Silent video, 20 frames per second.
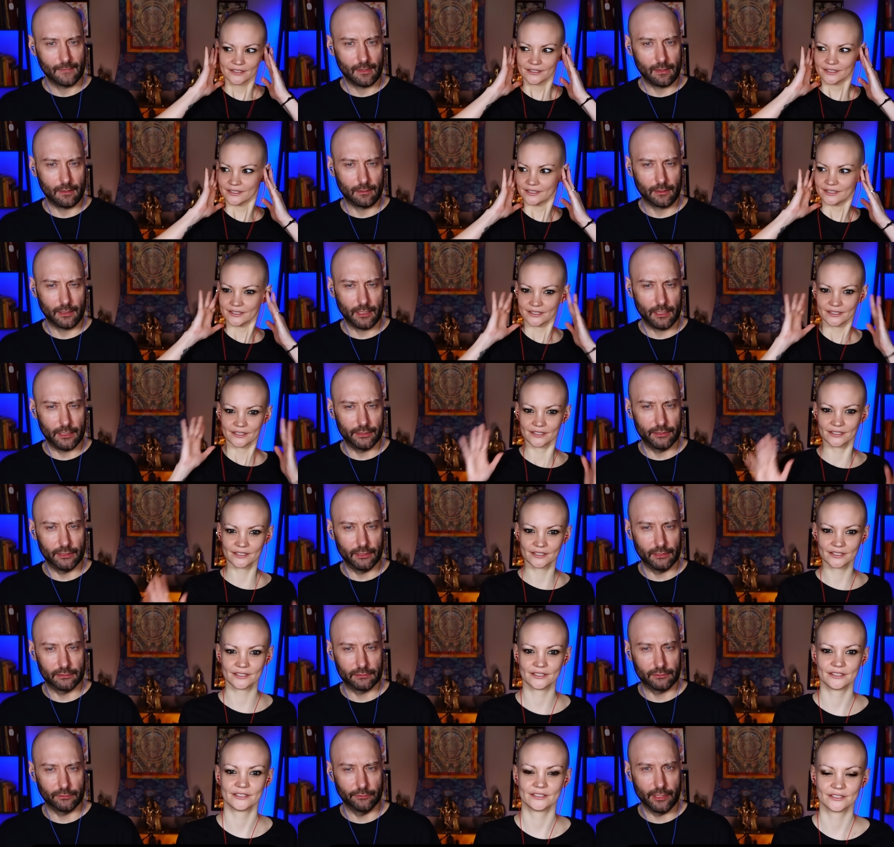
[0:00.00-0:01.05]

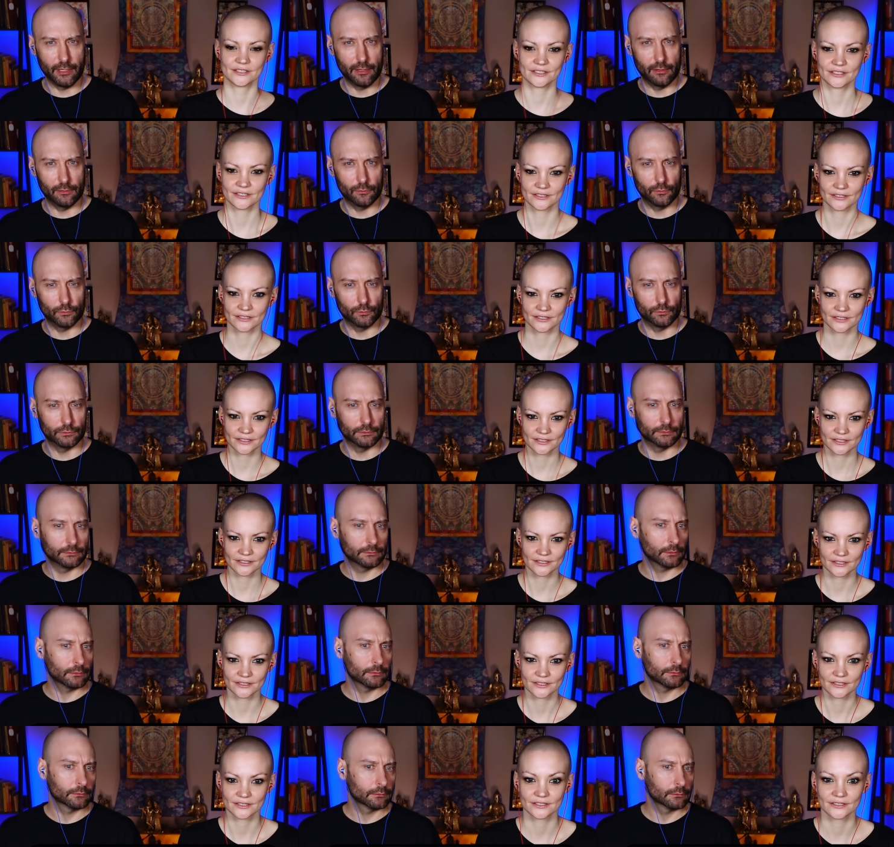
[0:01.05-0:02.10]
Speaker 1: RKD
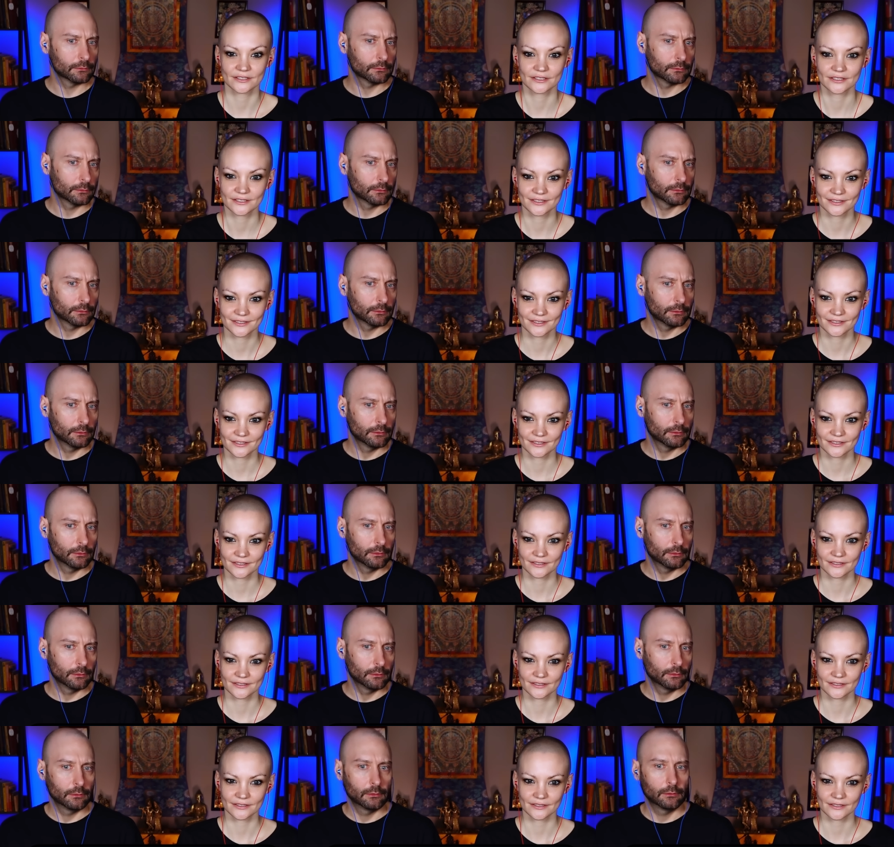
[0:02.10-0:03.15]
Studios.
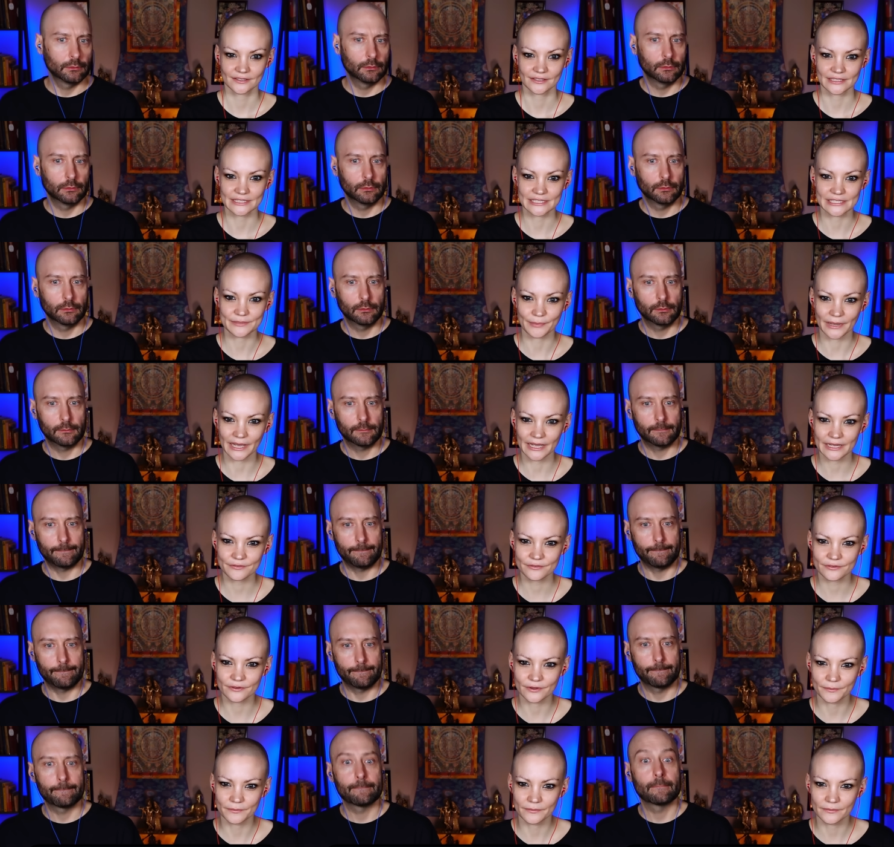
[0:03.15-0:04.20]
Speaker 2: Inspired
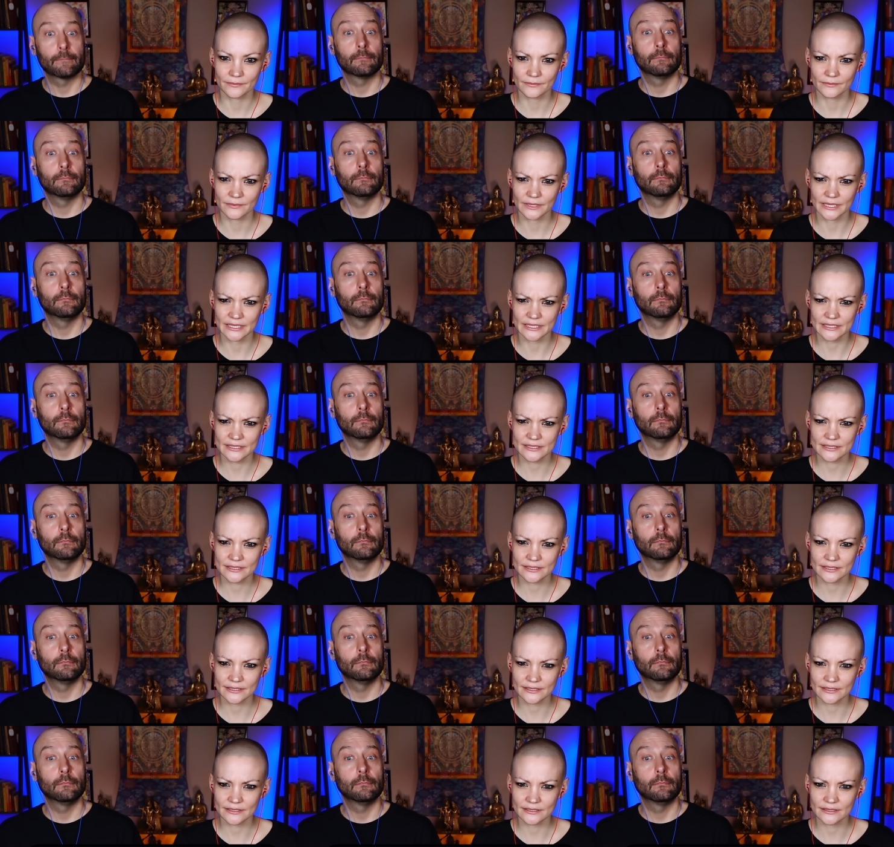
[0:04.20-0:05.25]
from
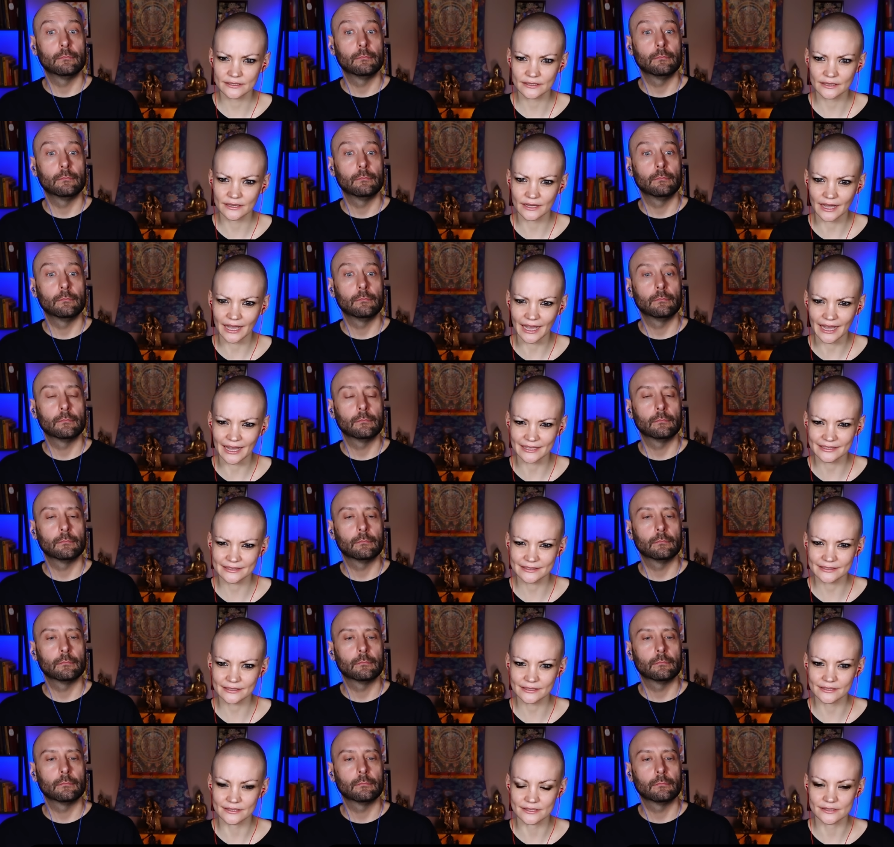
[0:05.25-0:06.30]
Iti
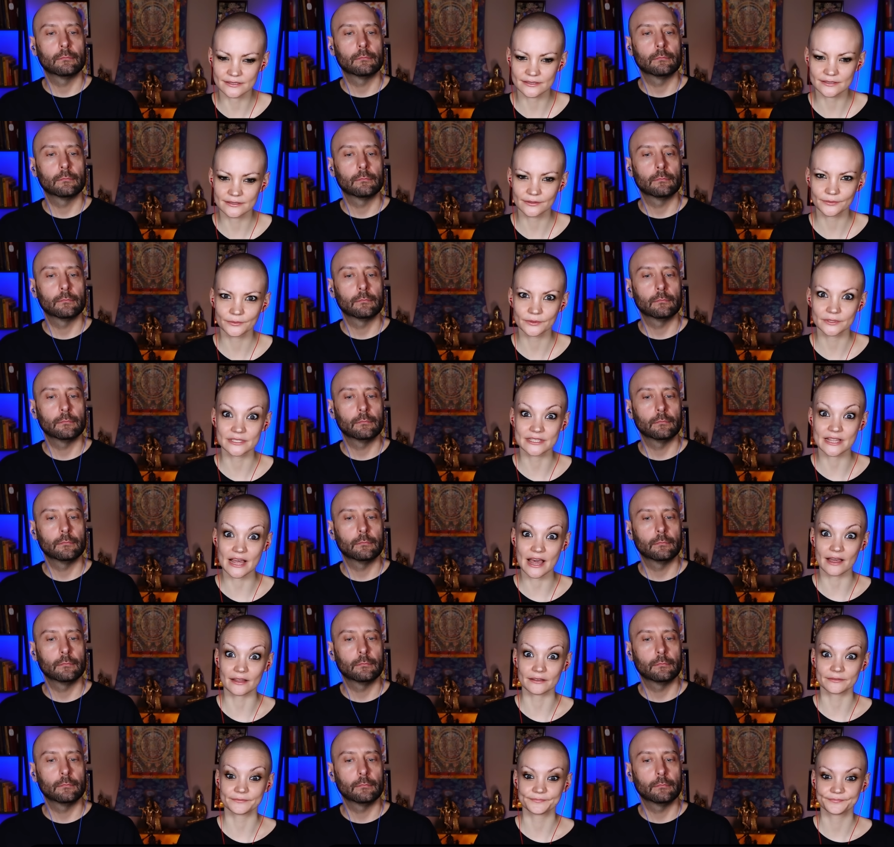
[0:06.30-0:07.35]
Hasas. What's
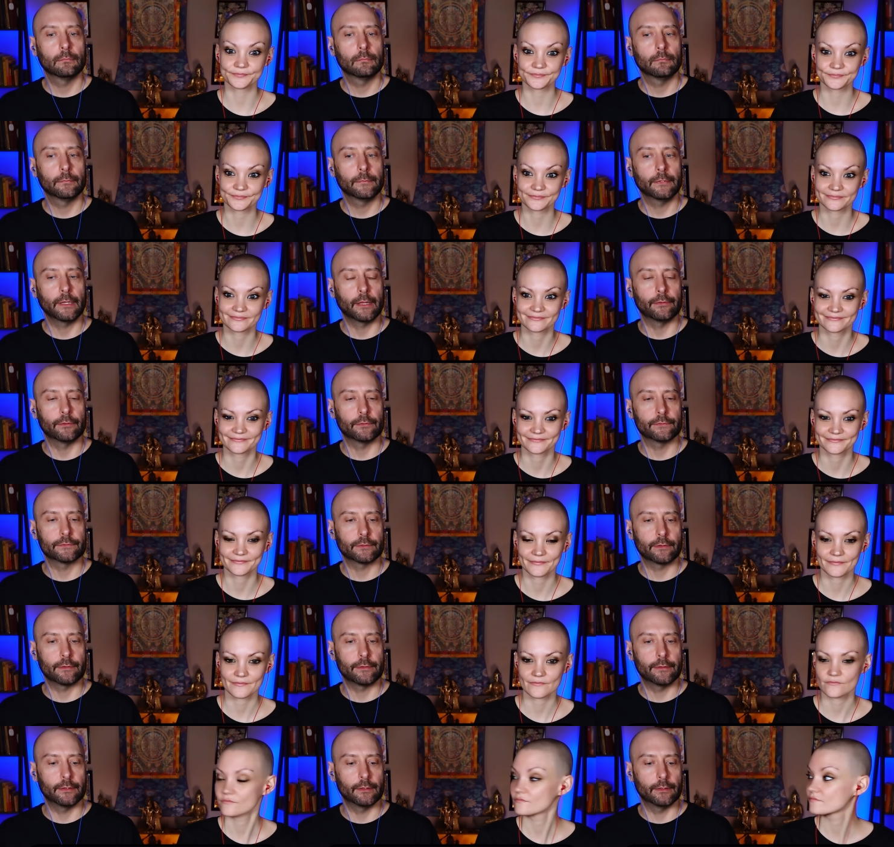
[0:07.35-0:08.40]
that?
Speaker 1: Yeah, those
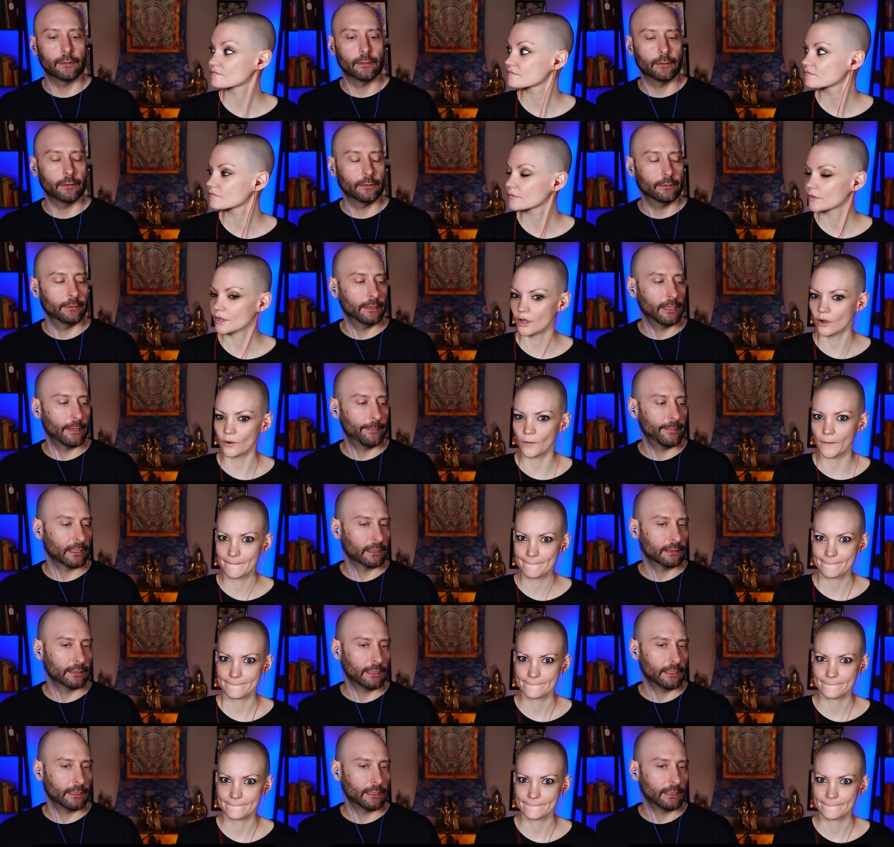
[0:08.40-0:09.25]
are the
Speaker 2: epic